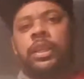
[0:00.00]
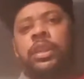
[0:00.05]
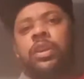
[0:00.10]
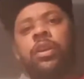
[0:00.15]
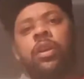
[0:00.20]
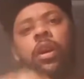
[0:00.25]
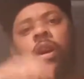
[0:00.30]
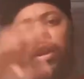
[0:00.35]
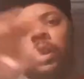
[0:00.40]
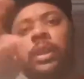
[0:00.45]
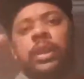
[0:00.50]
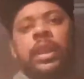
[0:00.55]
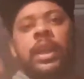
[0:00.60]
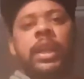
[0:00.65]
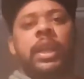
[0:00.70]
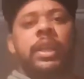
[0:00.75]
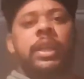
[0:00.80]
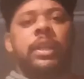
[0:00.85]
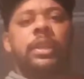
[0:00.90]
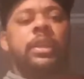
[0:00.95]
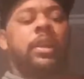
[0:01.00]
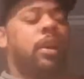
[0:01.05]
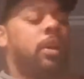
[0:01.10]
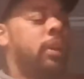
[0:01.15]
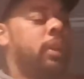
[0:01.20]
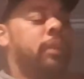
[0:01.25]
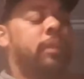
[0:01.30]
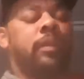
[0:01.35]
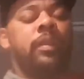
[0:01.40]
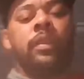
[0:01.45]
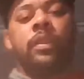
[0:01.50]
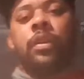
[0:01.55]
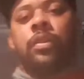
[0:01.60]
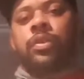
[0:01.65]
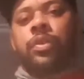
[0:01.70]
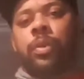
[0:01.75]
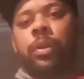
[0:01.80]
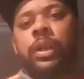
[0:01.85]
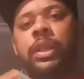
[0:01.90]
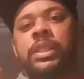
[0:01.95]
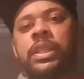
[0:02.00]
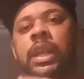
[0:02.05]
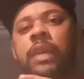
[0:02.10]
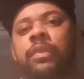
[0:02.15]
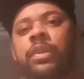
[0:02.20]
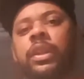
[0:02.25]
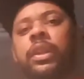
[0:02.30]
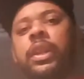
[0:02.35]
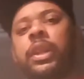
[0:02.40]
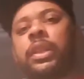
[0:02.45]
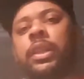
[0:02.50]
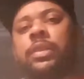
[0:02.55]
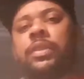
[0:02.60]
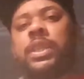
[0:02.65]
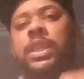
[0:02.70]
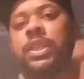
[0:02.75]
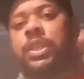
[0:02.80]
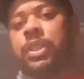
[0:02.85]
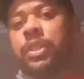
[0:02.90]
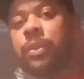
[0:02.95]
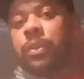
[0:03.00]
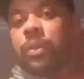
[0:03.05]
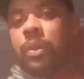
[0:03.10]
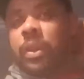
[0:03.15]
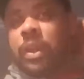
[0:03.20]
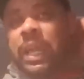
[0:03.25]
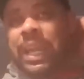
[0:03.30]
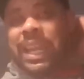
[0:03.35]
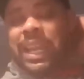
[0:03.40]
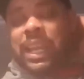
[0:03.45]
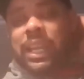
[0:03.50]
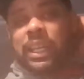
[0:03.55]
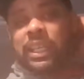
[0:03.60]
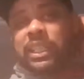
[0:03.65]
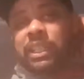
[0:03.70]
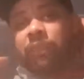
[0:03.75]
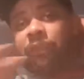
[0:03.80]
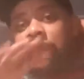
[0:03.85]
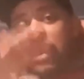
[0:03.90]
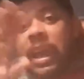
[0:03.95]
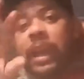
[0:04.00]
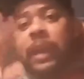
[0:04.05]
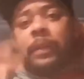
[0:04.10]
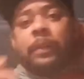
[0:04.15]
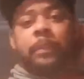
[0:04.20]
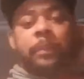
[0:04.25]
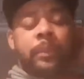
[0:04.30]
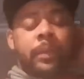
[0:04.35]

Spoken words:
all of those organs have connected tissue, and it's fat.